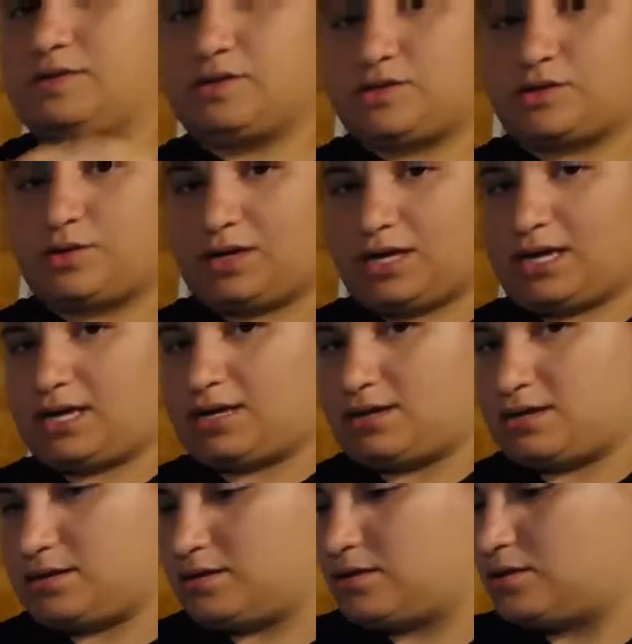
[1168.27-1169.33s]
so
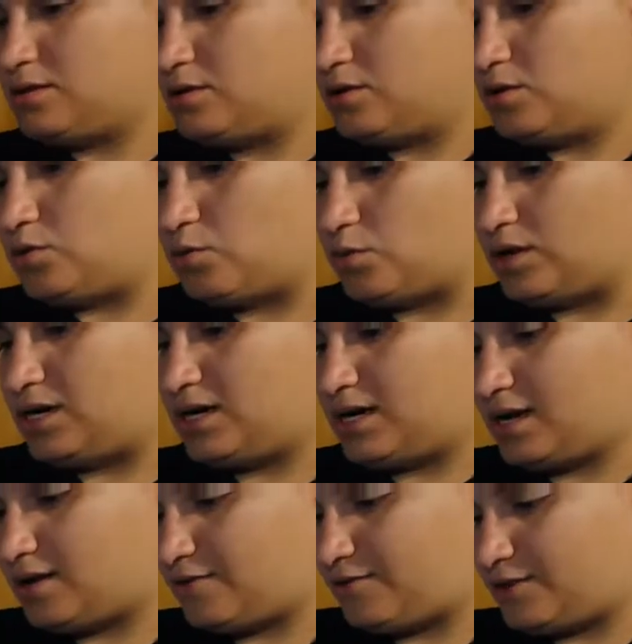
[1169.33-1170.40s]
again, one and a
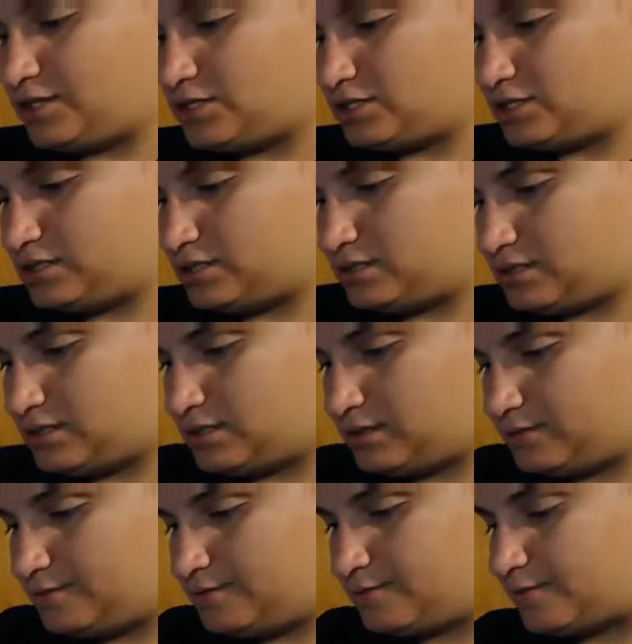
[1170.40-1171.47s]
half inches
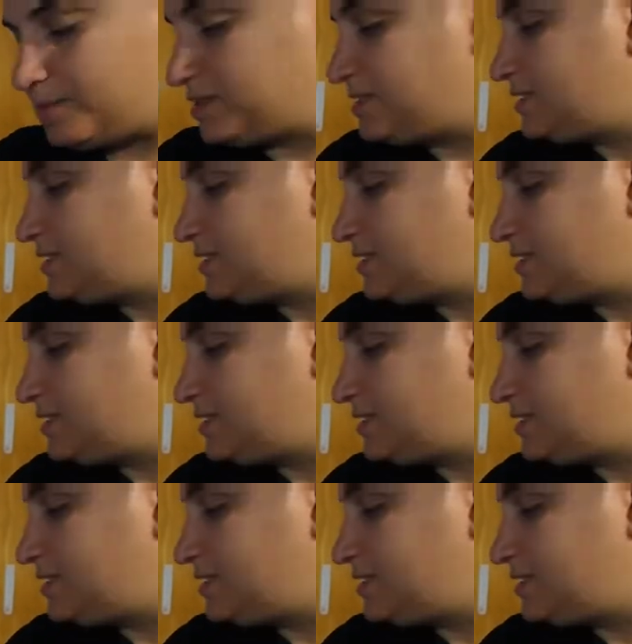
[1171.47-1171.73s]
from the